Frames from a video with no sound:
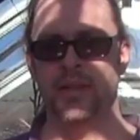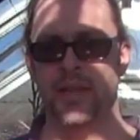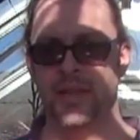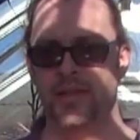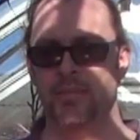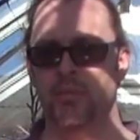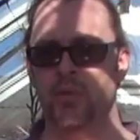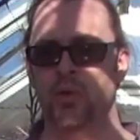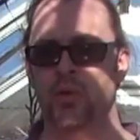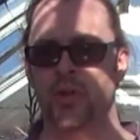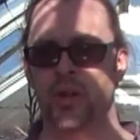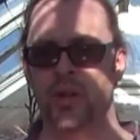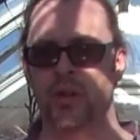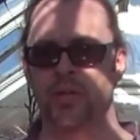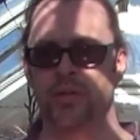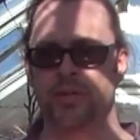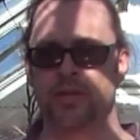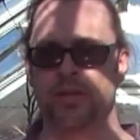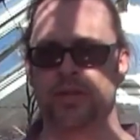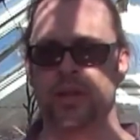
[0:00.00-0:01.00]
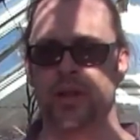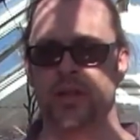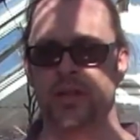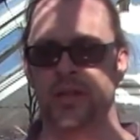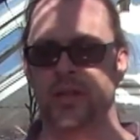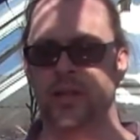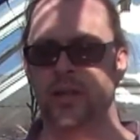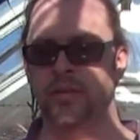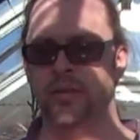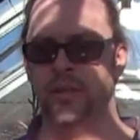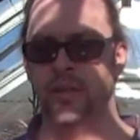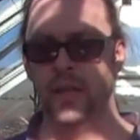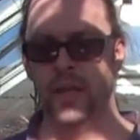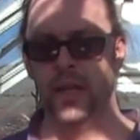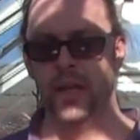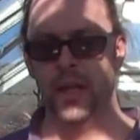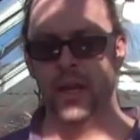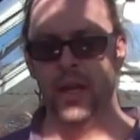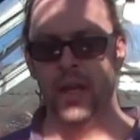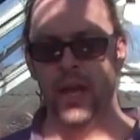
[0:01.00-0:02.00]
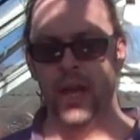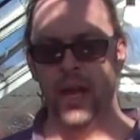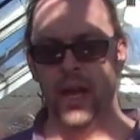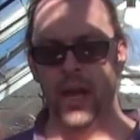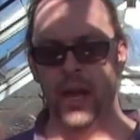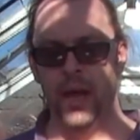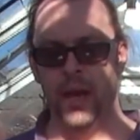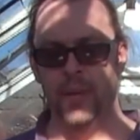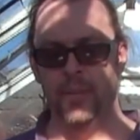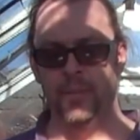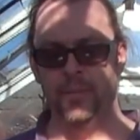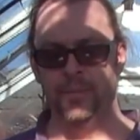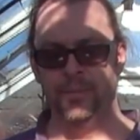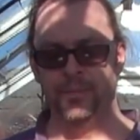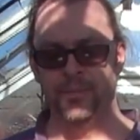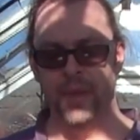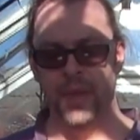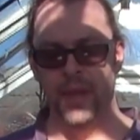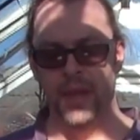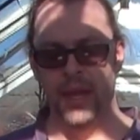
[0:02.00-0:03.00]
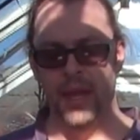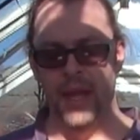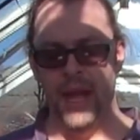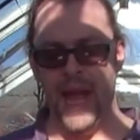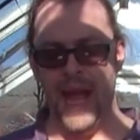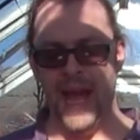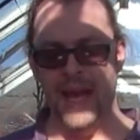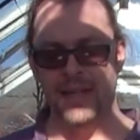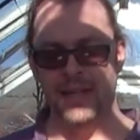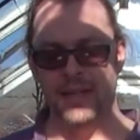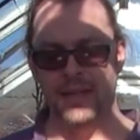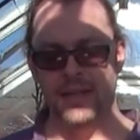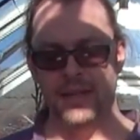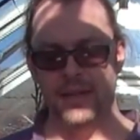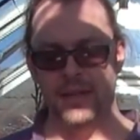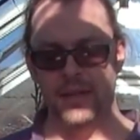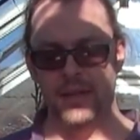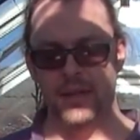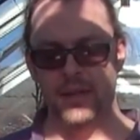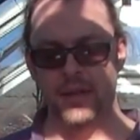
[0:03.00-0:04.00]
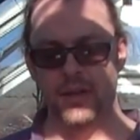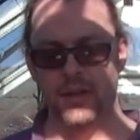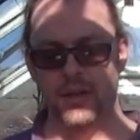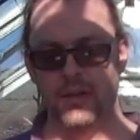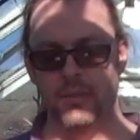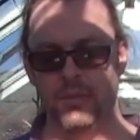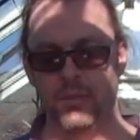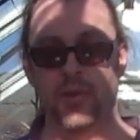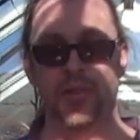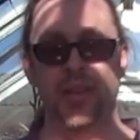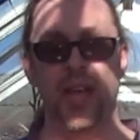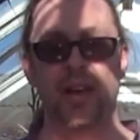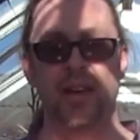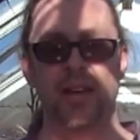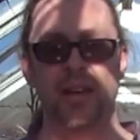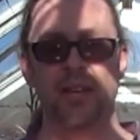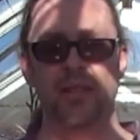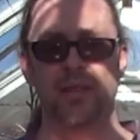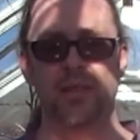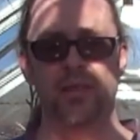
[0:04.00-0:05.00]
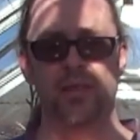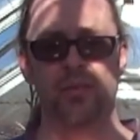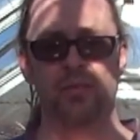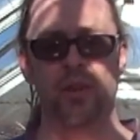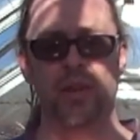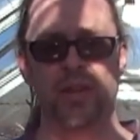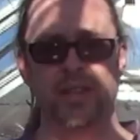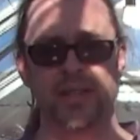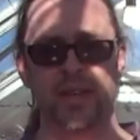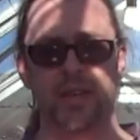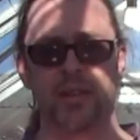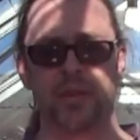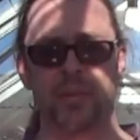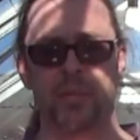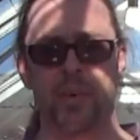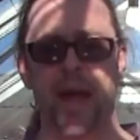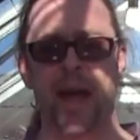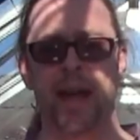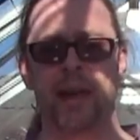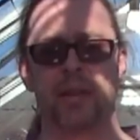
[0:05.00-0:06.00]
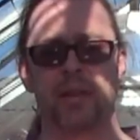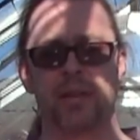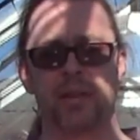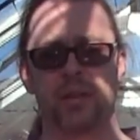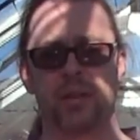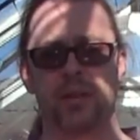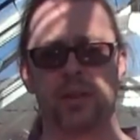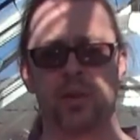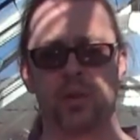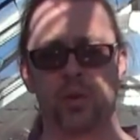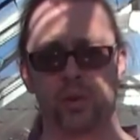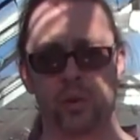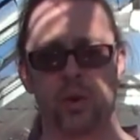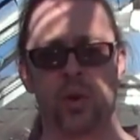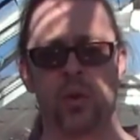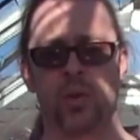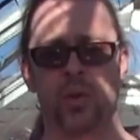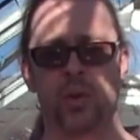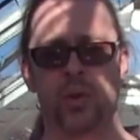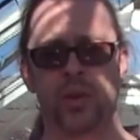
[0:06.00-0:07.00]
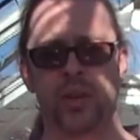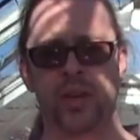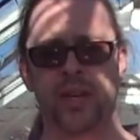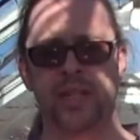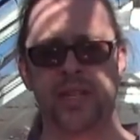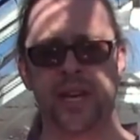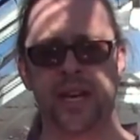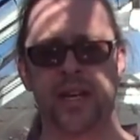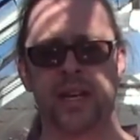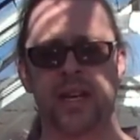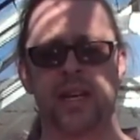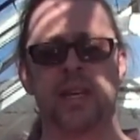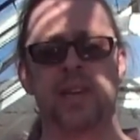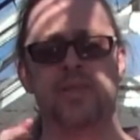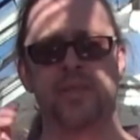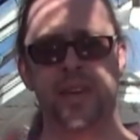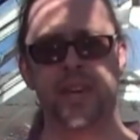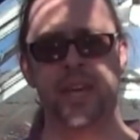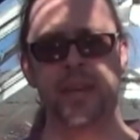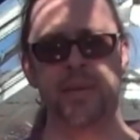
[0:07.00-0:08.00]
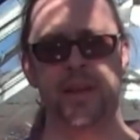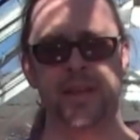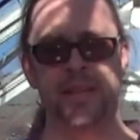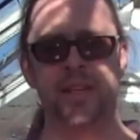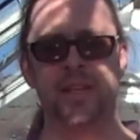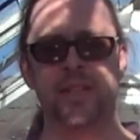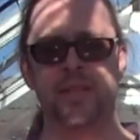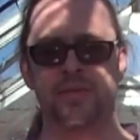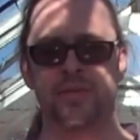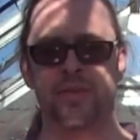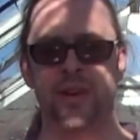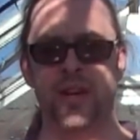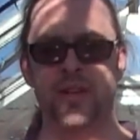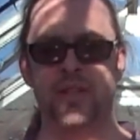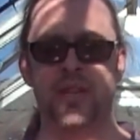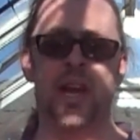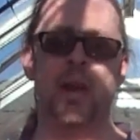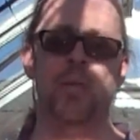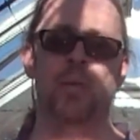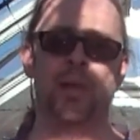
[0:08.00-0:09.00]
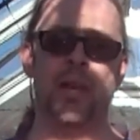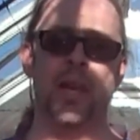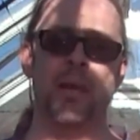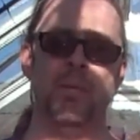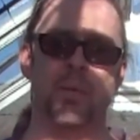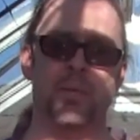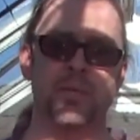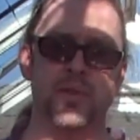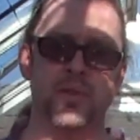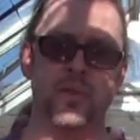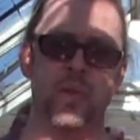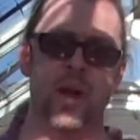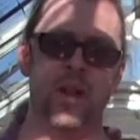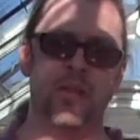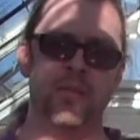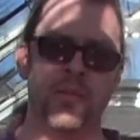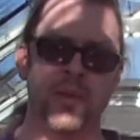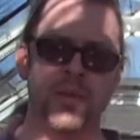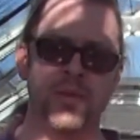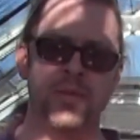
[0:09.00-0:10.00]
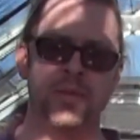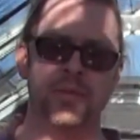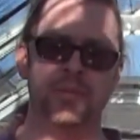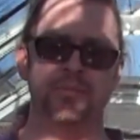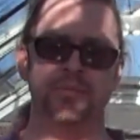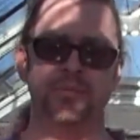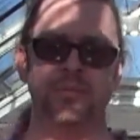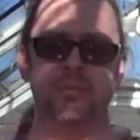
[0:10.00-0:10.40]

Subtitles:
That's more than enough to start it off. And put that in, reseal the bag or the container, and if you keep that in your fridge, it will keep up to 12 months.